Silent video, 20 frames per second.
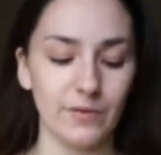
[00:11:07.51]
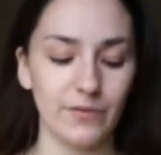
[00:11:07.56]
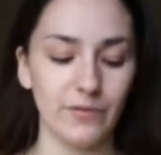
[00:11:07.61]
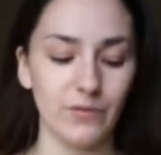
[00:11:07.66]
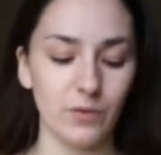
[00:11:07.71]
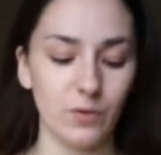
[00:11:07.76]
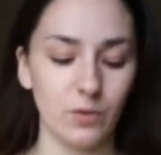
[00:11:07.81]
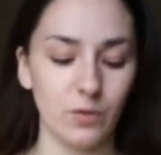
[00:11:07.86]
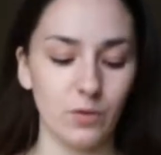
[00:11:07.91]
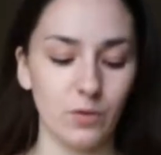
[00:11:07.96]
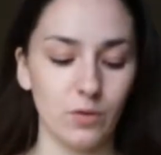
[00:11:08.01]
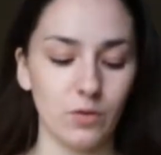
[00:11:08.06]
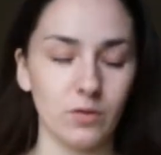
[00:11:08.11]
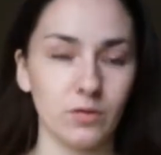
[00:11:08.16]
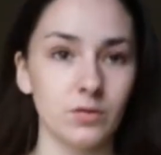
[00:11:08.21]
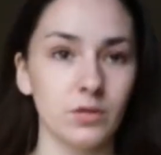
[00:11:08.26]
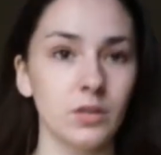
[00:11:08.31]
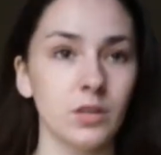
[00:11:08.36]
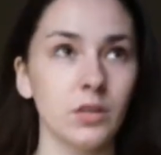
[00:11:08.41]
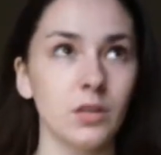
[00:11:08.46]

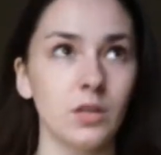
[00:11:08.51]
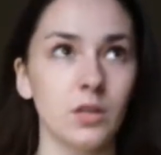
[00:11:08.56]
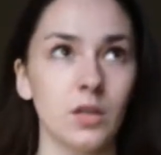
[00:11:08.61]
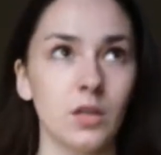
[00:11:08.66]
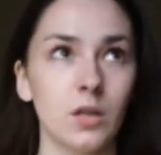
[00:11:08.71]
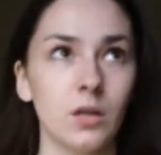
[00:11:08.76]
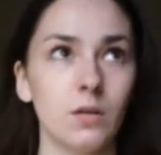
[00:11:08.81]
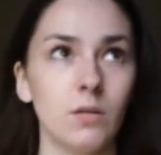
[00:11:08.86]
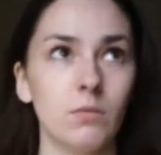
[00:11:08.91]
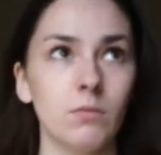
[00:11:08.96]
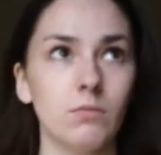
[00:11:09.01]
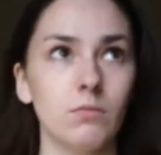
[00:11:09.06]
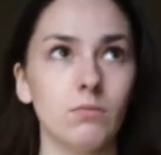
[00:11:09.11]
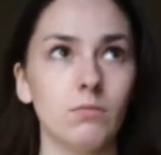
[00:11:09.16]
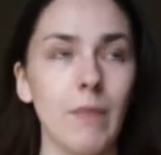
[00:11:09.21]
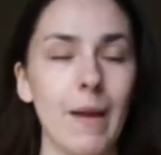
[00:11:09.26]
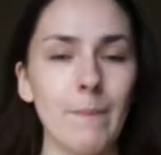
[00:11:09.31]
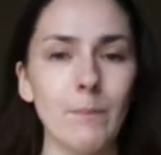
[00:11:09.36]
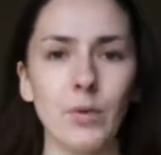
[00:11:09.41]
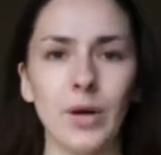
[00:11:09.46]
For
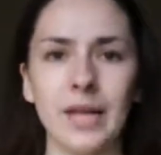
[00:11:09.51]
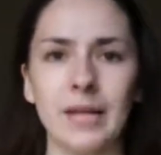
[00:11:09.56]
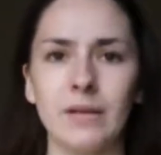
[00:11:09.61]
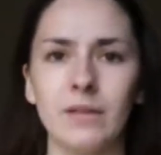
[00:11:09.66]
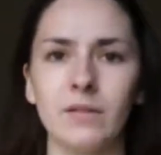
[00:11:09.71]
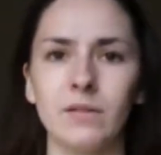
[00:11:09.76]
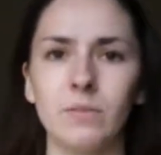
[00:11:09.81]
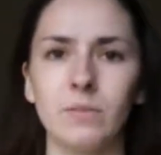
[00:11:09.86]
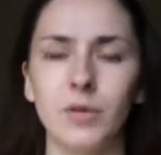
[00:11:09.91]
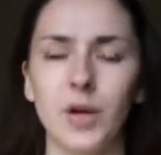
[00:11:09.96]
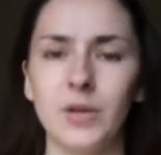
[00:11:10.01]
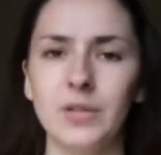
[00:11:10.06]
membrane